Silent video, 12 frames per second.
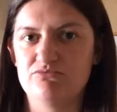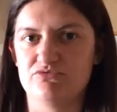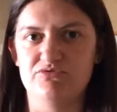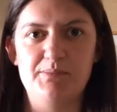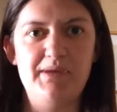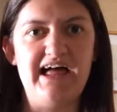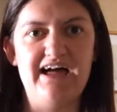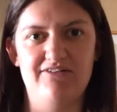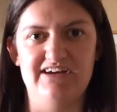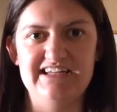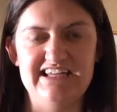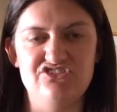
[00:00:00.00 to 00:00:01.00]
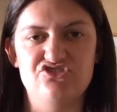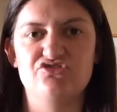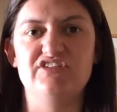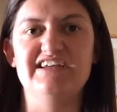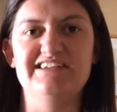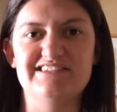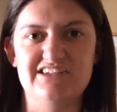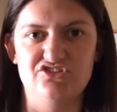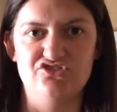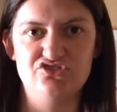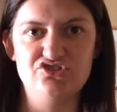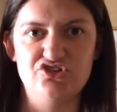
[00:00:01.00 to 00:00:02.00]
repair any injuries
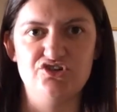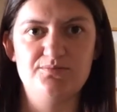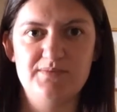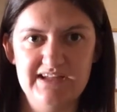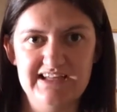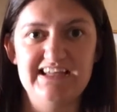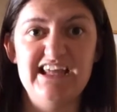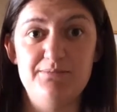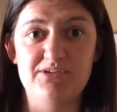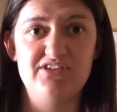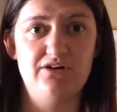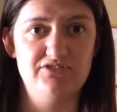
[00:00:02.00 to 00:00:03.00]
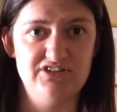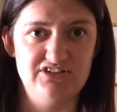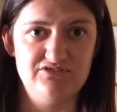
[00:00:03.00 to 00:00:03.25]
and to keep itself in